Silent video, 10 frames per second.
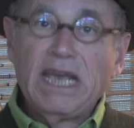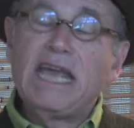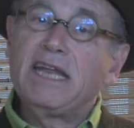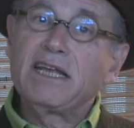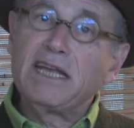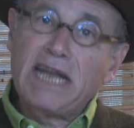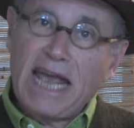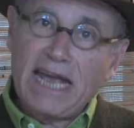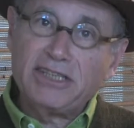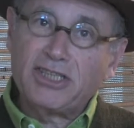it can
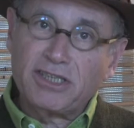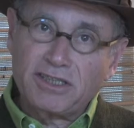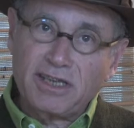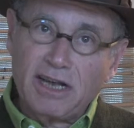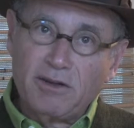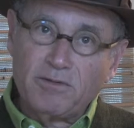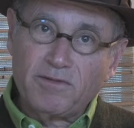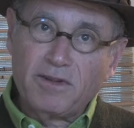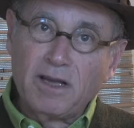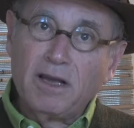hedge
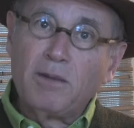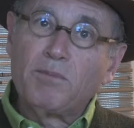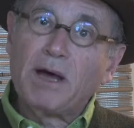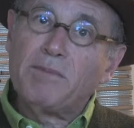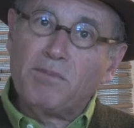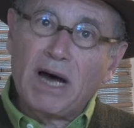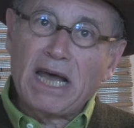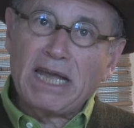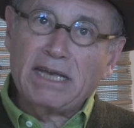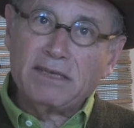itself by
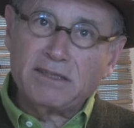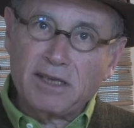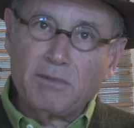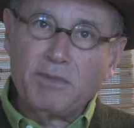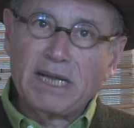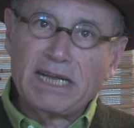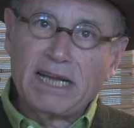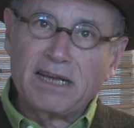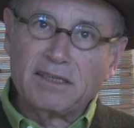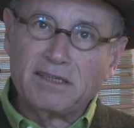buying somebody
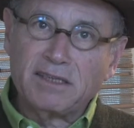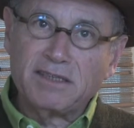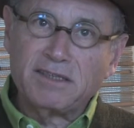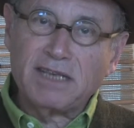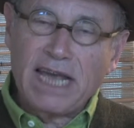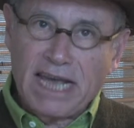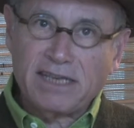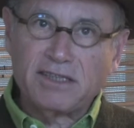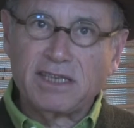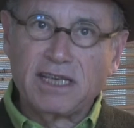else's
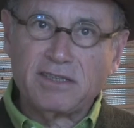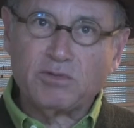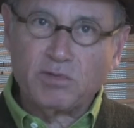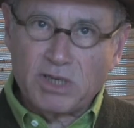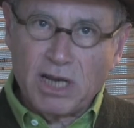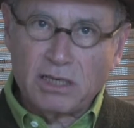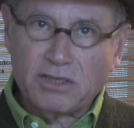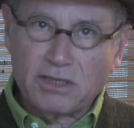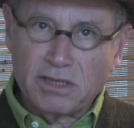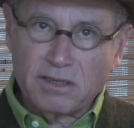excess
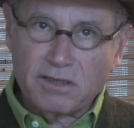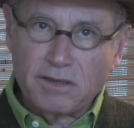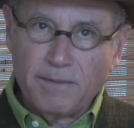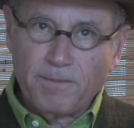reductions.